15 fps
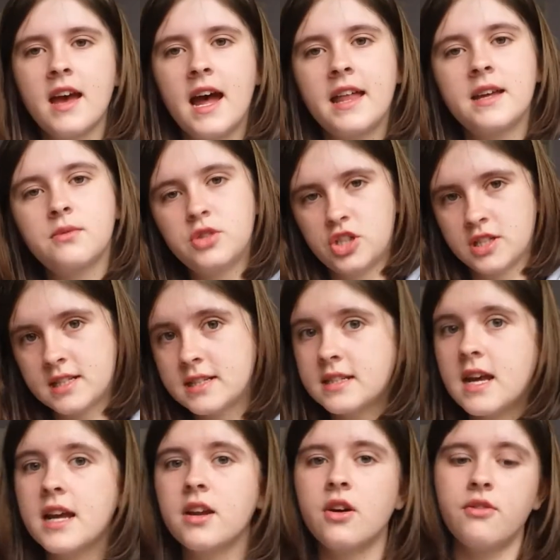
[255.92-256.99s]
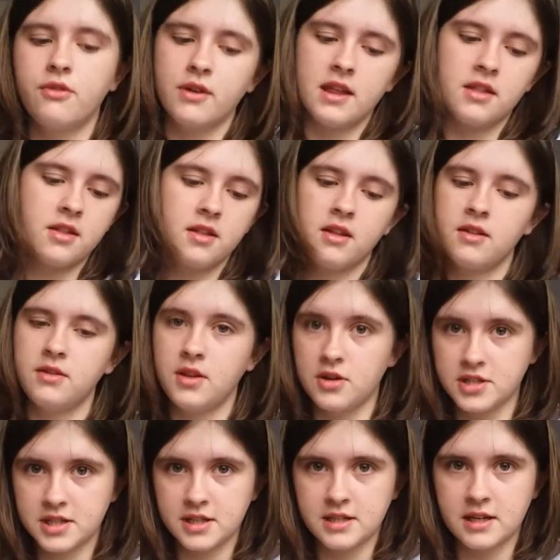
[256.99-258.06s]
And then we just sign off with the
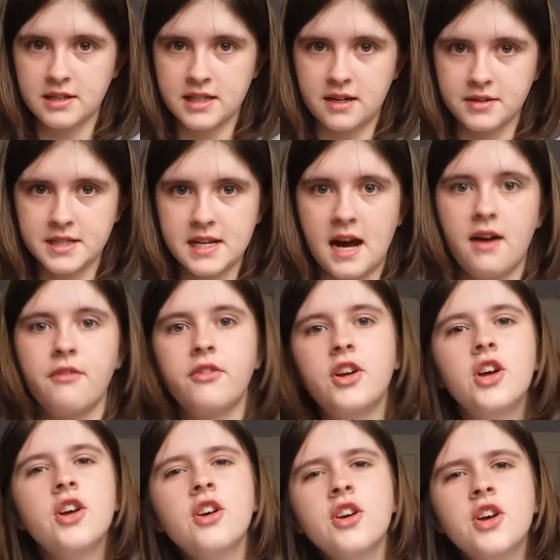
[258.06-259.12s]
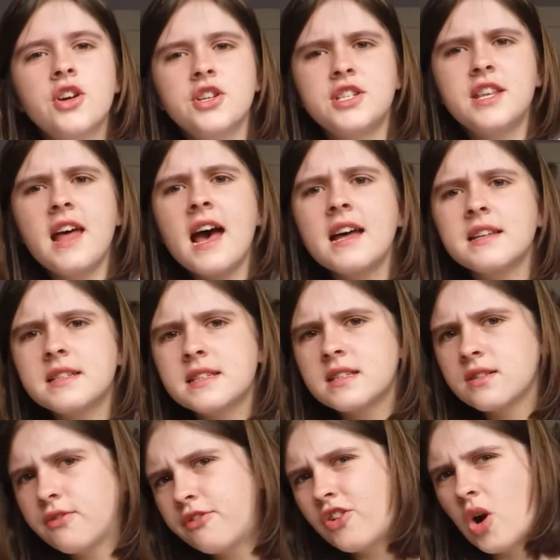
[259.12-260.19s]
Oscars Hotel staff. So
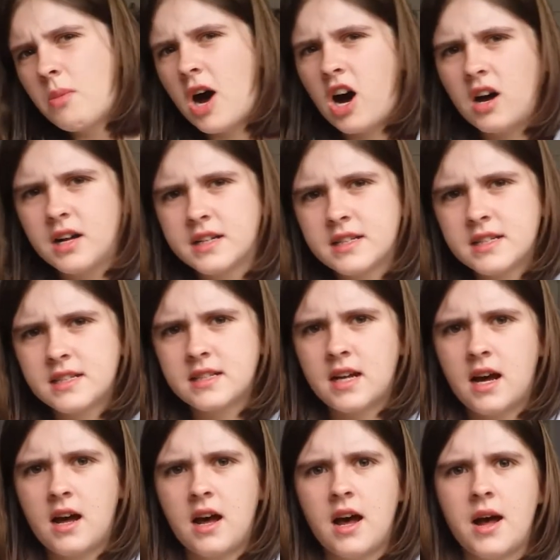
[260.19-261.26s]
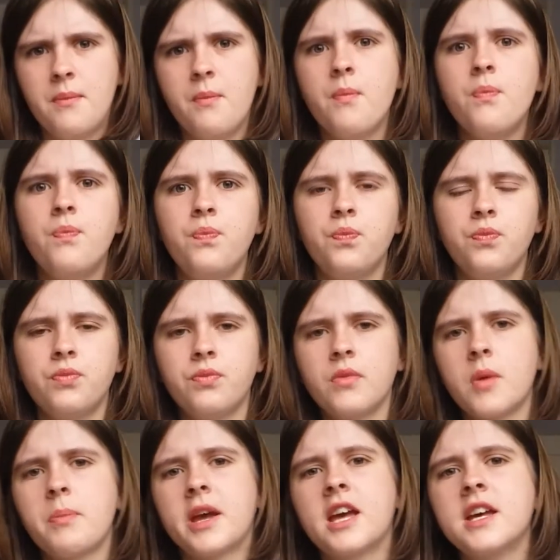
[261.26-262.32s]
that's from us,
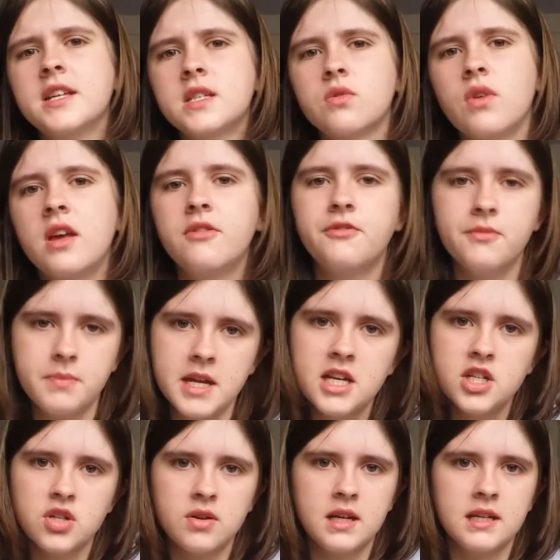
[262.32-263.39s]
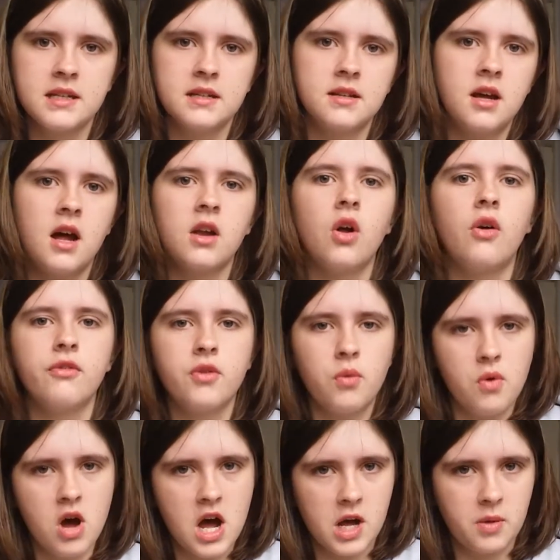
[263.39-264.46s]
because we've been doing a lot of the
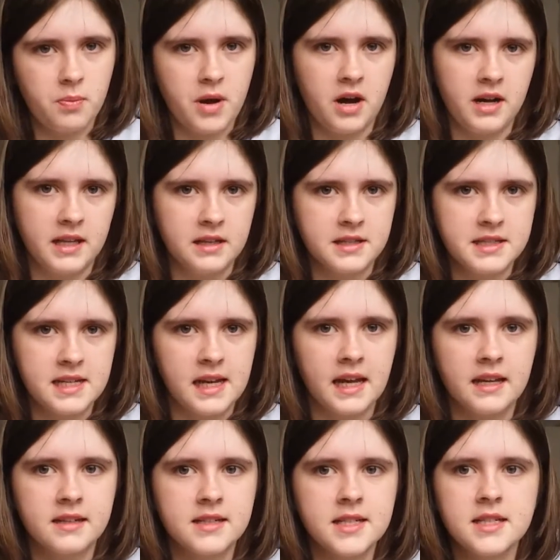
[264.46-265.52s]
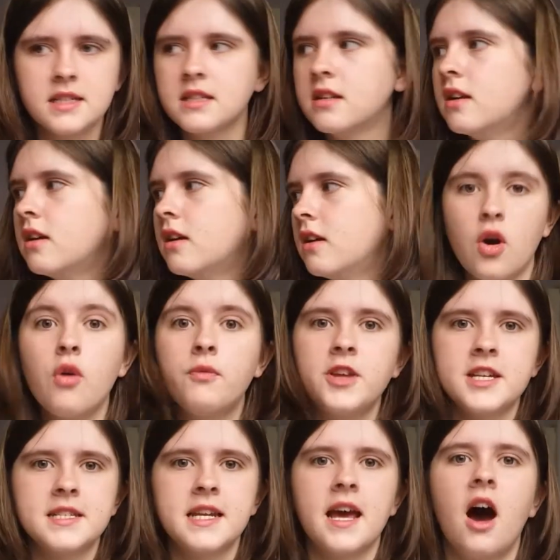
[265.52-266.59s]
work behind the scenes.
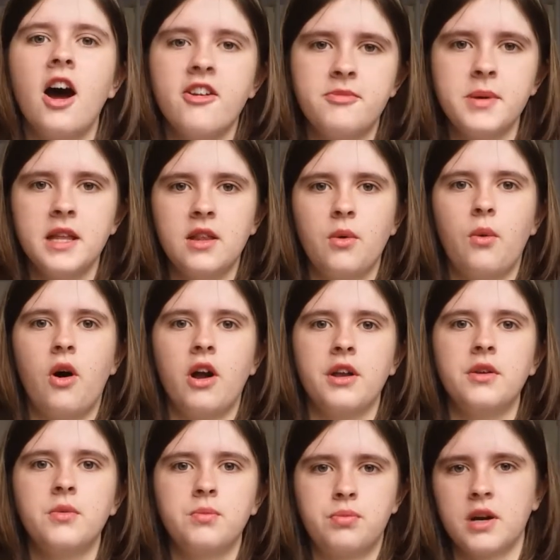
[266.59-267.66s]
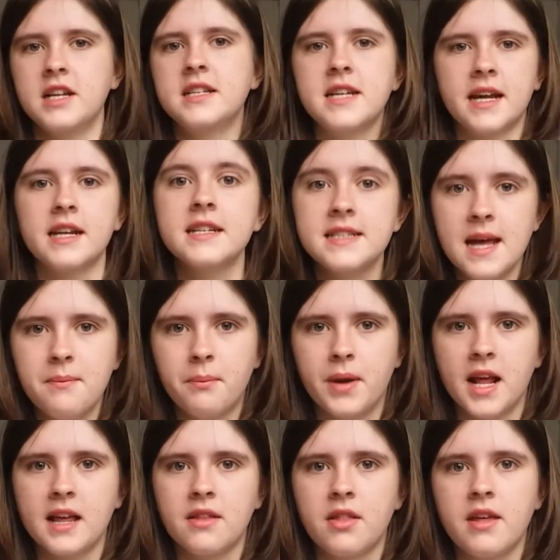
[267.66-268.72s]
Obviously I've been the one printing and
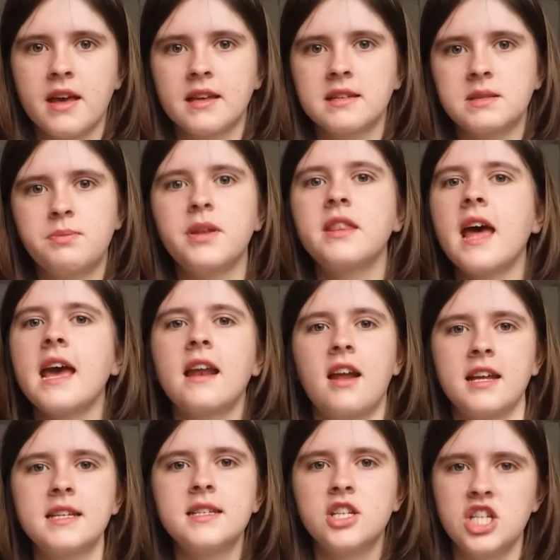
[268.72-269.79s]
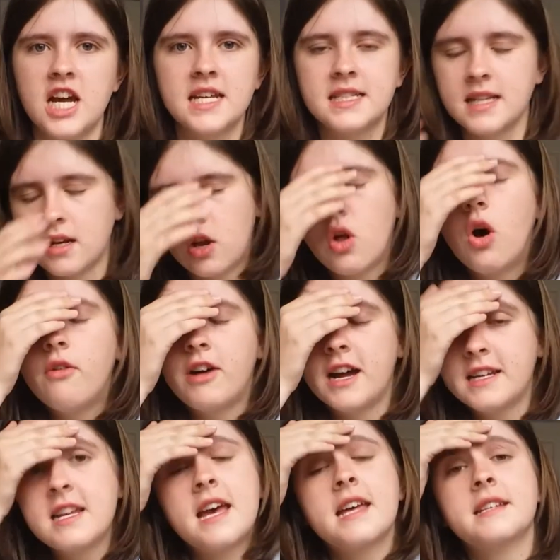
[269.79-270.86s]
assembling and things, but they suggested a lot of
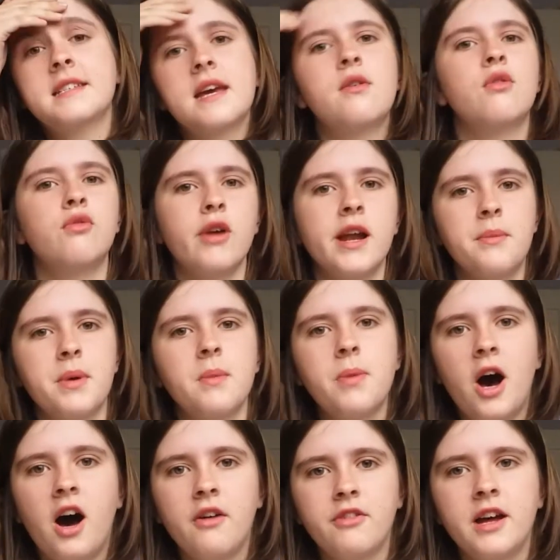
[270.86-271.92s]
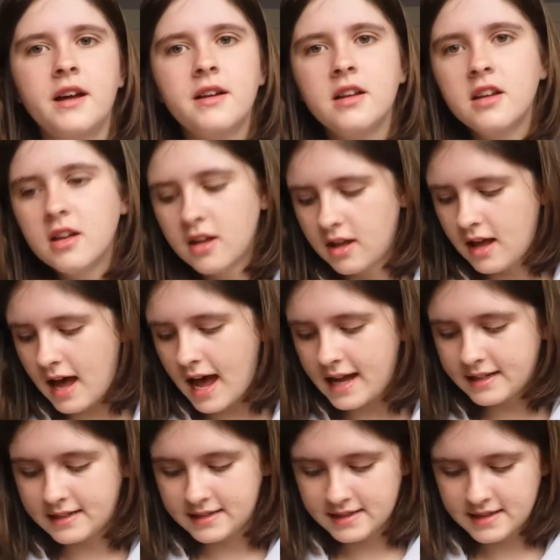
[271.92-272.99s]
ideas. They were a really big part of it,
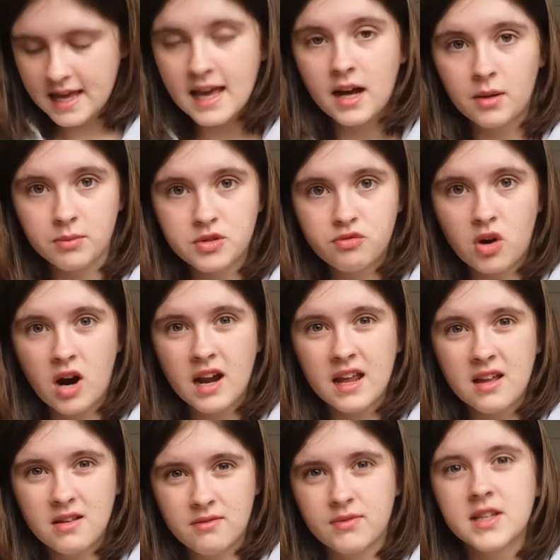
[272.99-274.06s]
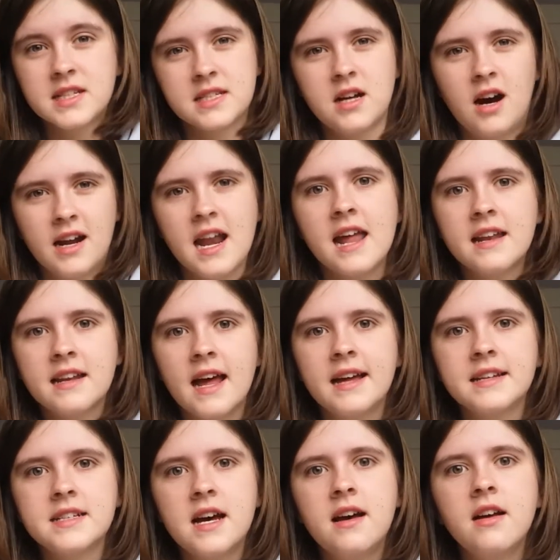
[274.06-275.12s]
and they helped write the start and end
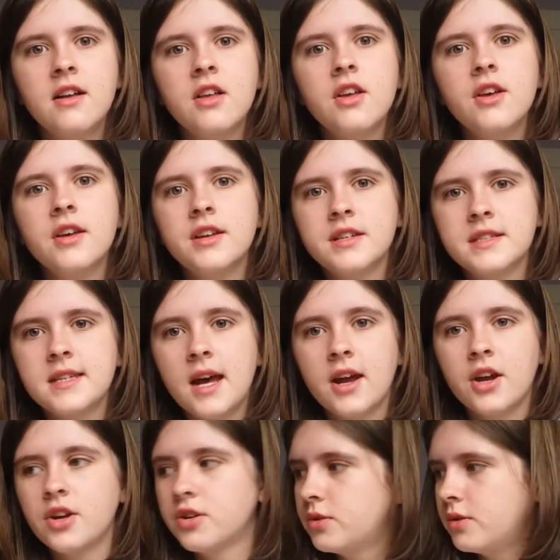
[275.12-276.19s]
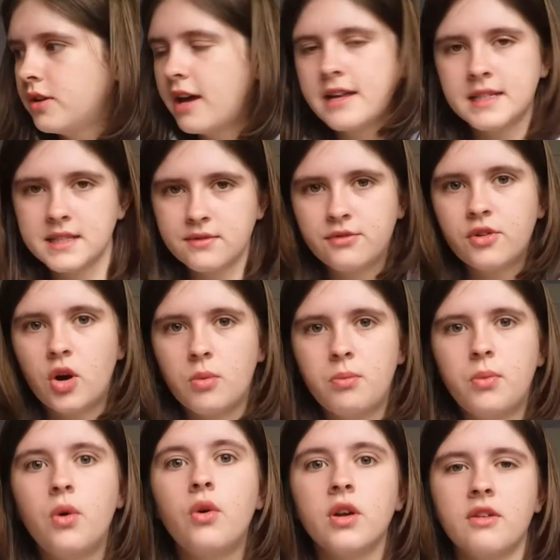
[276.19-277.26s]
letter. So it's
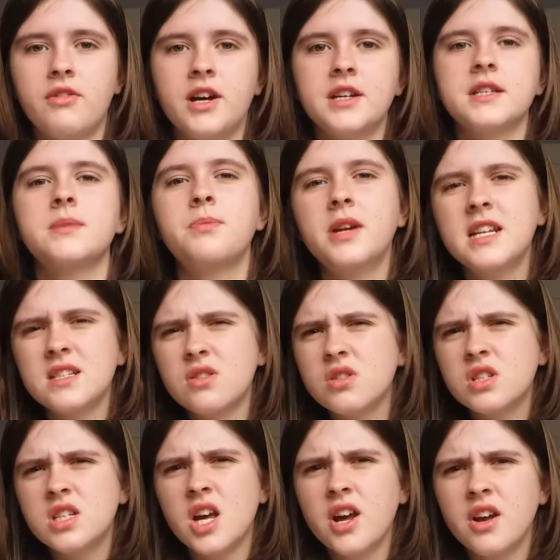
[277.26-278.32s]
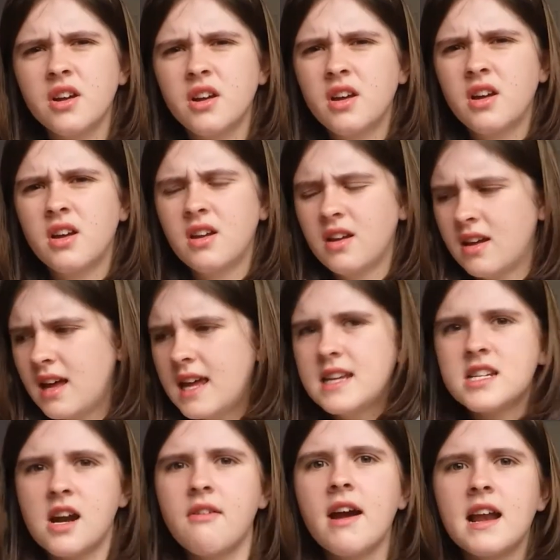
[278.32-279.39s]
from all of us, but it's also
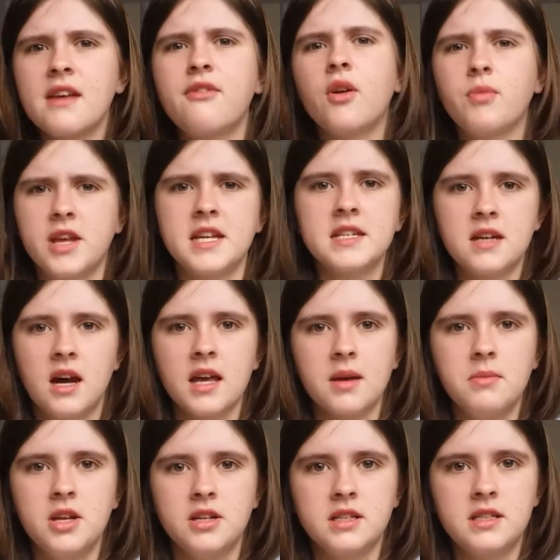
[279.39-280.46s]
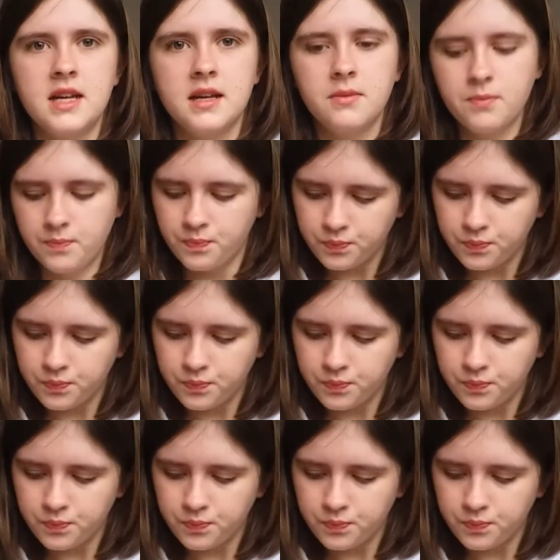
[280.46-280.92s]
indirectly from the entire community.